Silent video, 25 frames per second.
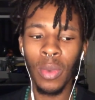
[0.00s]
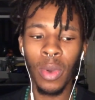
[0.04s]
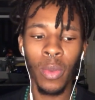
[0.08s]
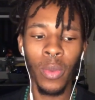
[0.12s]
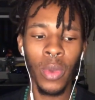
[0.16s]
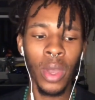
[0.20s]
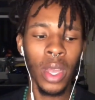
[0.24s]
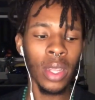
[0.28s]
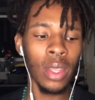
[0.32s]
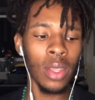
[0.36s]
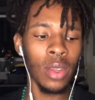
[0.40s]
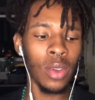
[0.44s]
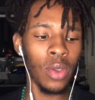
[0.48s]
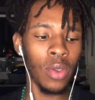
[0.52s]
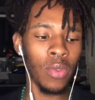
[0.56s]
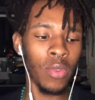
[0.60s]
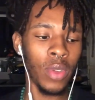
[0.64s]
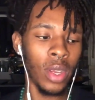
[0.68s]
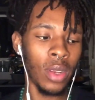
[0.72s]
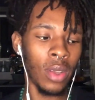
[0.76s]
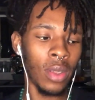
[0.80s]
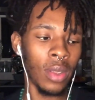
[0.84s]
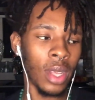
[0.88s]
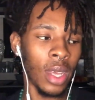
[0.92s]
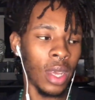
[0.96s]
We're going to do a read
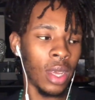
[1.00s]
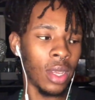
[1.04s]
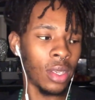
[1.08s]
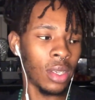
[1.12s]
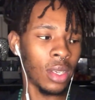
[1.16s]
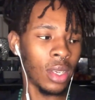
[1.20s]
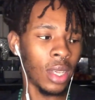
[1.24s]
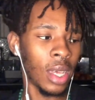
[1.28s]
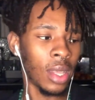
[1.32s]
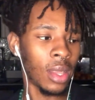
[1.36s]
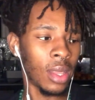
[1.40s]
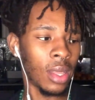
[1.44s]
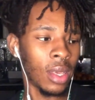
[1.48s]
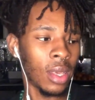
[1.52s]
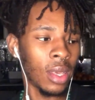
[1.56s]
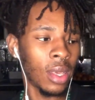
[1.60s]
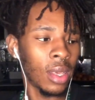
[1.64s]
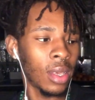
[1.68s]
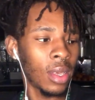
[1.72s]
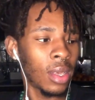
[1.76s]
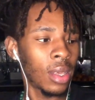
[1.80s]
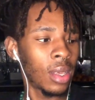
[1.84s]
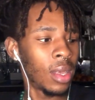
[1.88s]
on that actually, I think.